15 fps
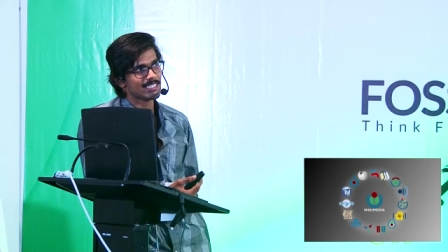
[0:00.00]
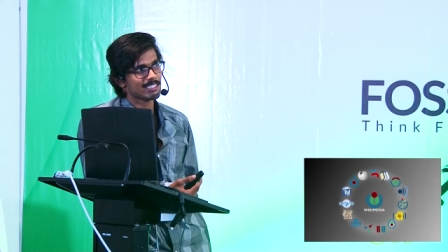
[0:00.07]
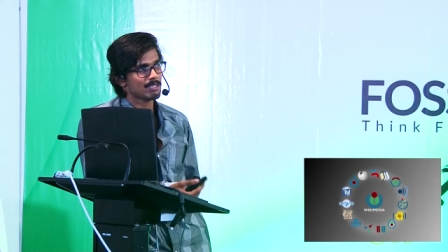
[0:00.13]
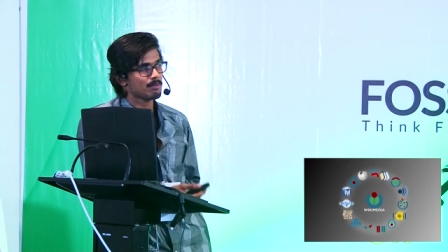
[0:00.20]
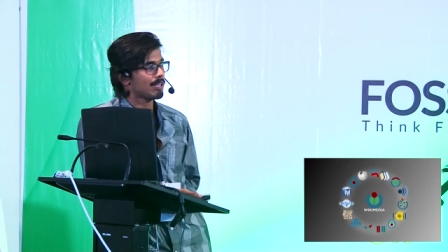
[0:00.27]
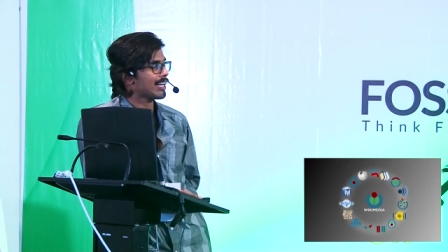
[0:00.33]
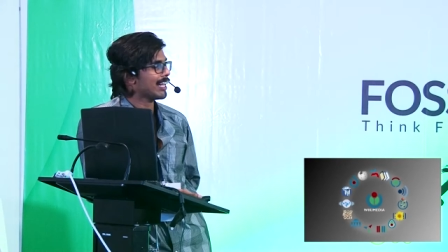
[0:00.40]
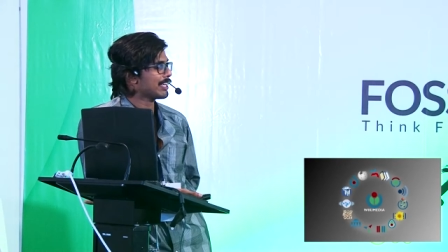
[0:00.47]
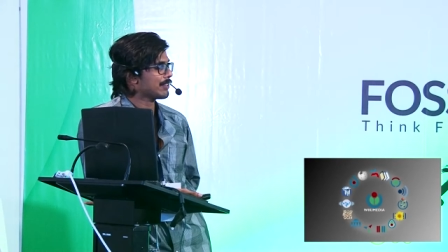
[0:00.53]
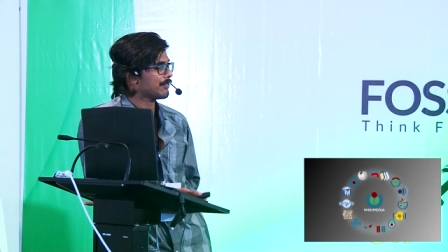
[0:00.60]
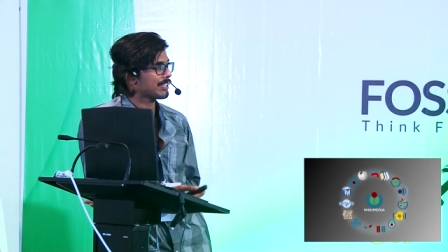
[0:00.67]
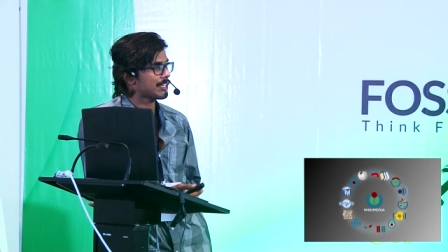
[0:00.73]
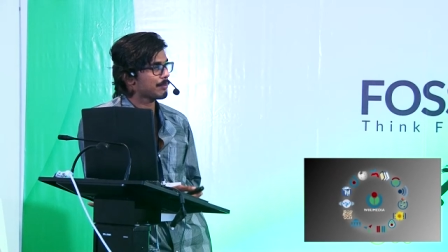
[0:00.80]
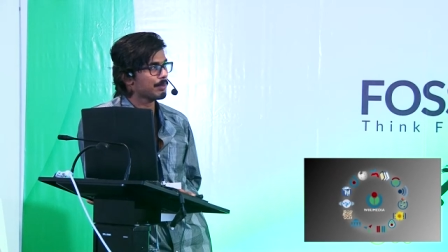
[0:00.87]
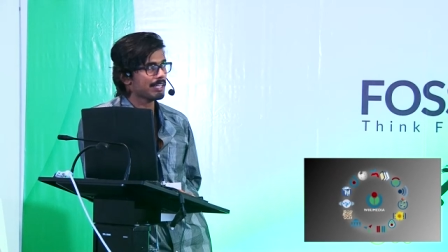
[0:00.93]
similar like
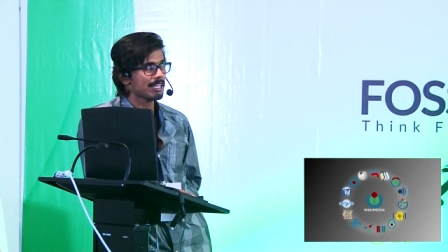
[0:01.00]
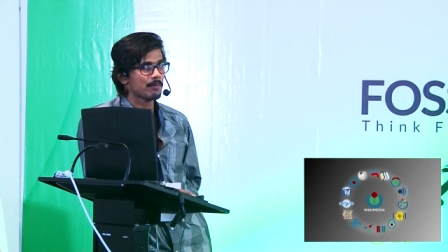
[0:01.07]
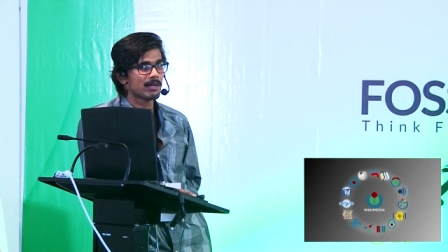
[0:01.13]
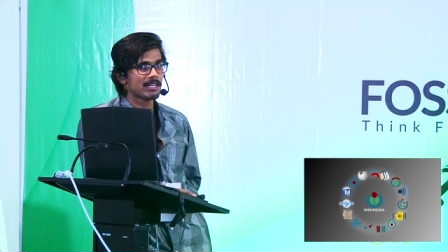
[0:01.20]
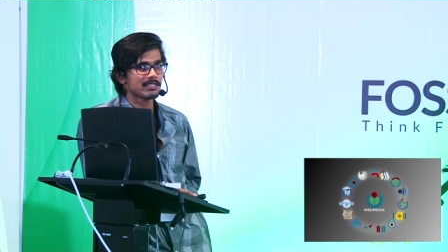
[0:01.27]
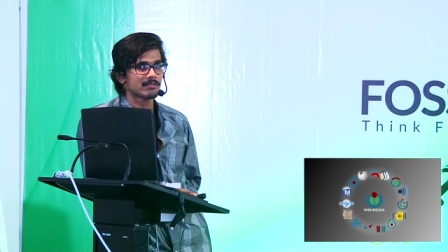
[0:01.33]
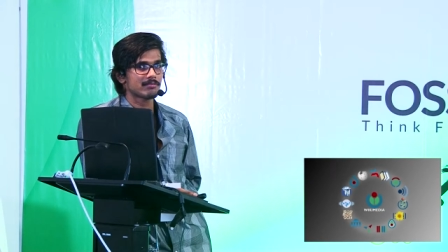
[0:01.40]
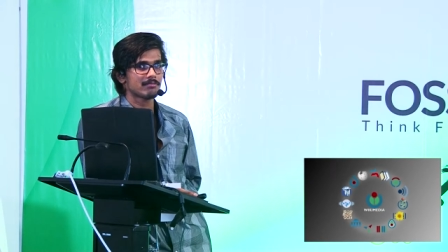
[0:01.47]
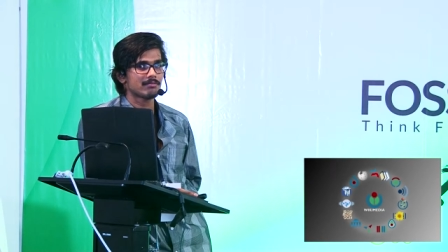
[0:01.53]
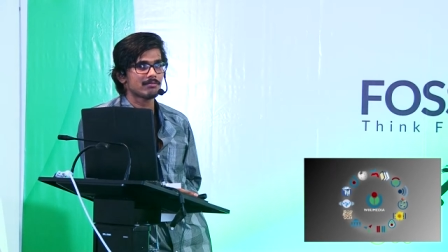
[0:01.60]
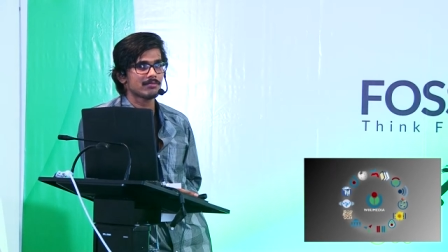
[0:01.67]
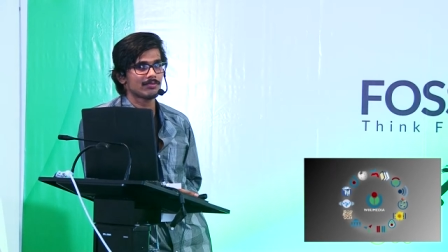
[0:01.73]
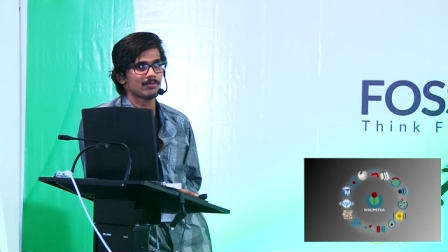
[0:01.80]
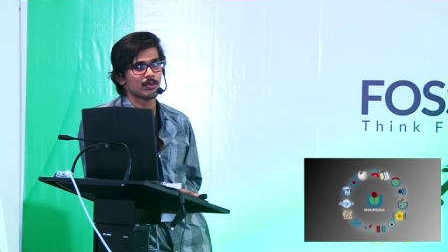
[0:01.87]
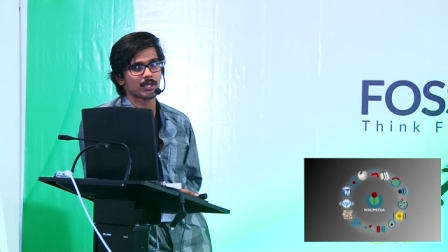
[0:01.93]
Wikipedia but
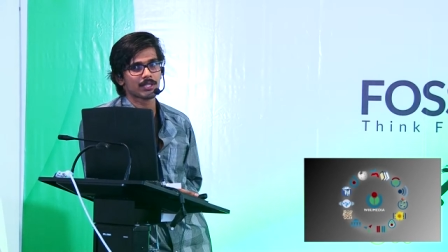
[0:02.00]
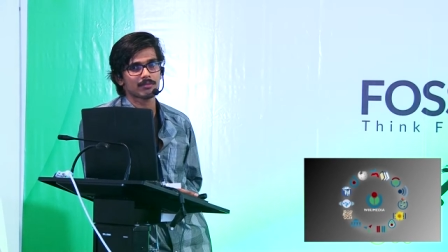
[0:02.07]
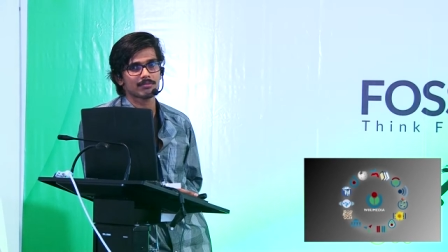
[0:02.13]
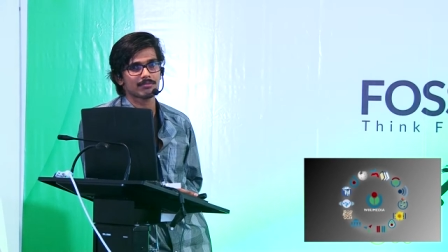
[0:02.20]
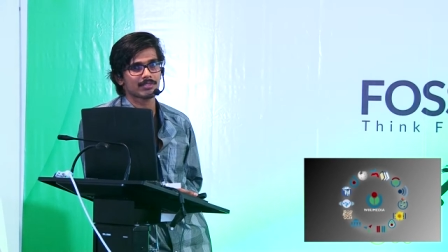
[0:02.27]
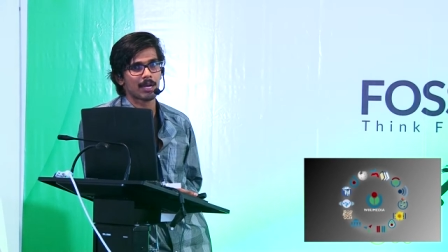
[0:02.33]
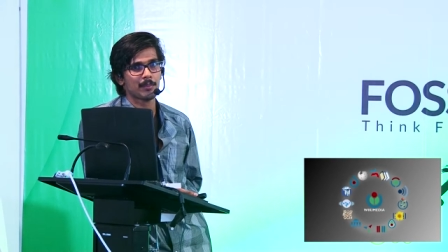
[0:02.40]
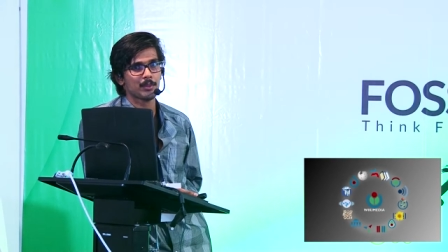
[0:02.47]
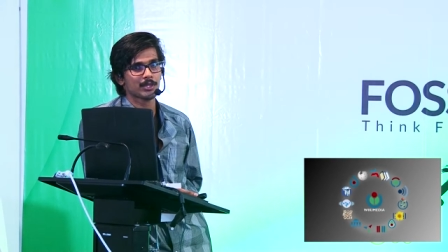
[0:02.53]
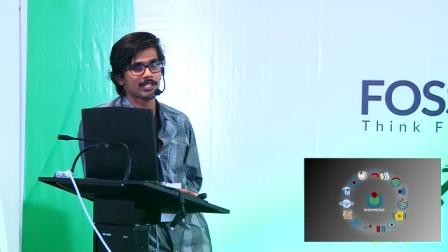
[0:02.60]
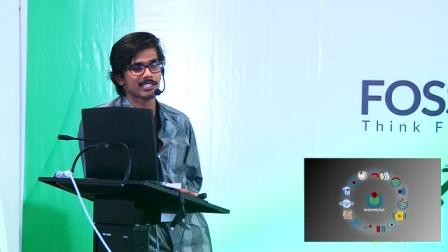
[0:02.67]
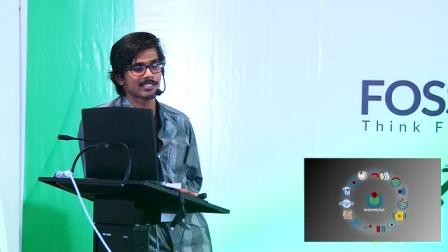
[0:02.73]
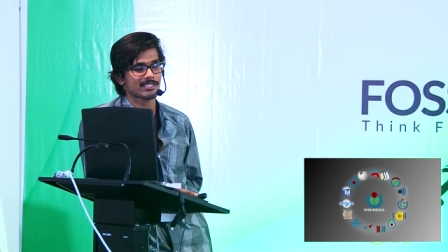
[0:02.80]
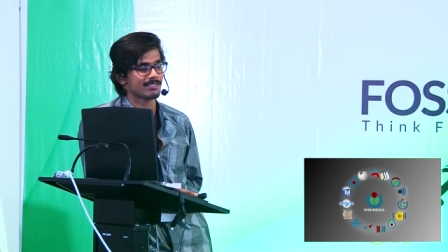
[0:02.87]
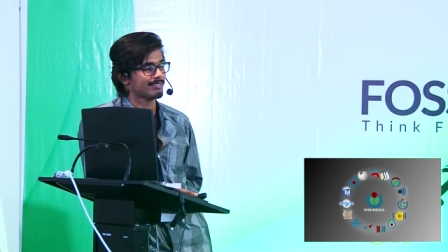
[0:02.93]
for
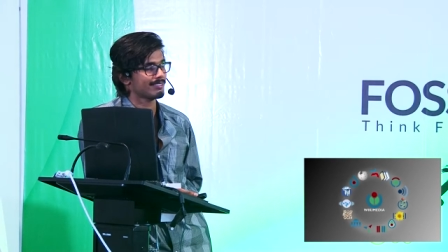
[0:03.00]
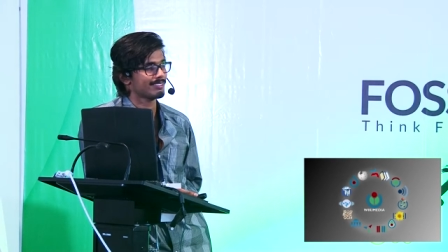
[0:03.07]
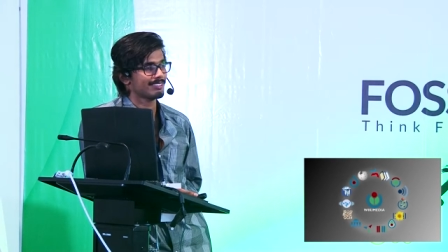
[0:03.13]
computers.